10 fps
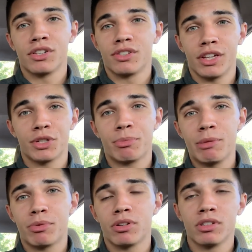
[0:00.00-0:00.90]
Send your
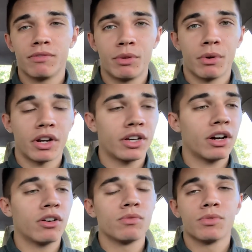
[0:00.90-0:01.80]
people if you want to
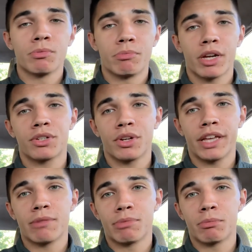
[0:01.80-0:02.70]
go. Make sure you're
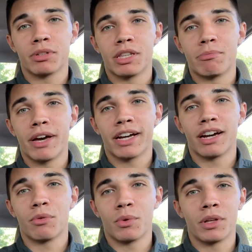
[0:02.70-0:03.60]
getting people to the
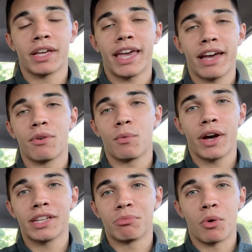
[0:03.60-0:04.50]
Mega. We can't
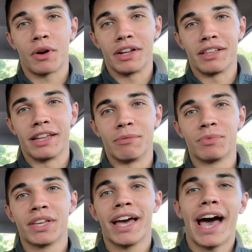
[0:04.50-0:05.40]
wait to pour into them.
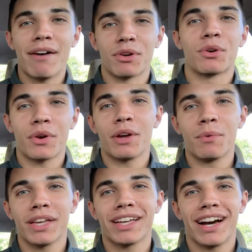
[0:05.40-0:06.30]
Have a great
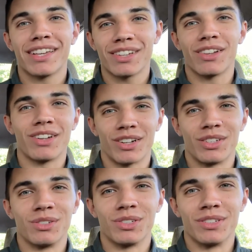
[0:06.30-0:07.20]
week, guys. I'll talk
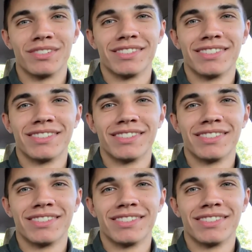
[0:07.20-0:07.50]
to you soon.